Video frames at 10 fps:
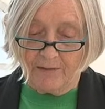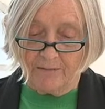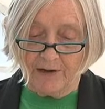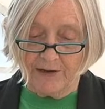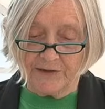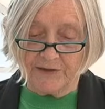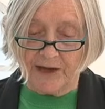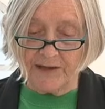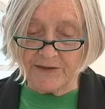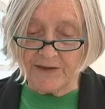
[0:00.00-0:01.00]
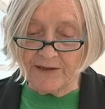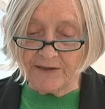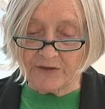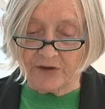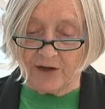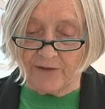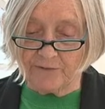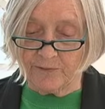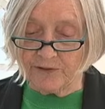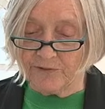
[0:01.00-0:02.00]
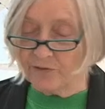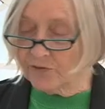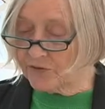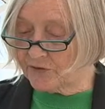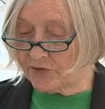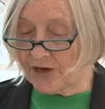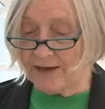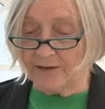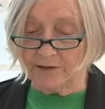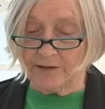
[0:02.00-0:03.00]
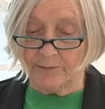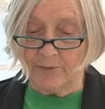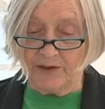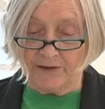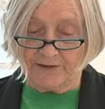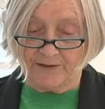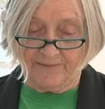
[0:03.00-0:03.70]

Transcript: whereas Tanzania's draft was, of course, strangled at birth.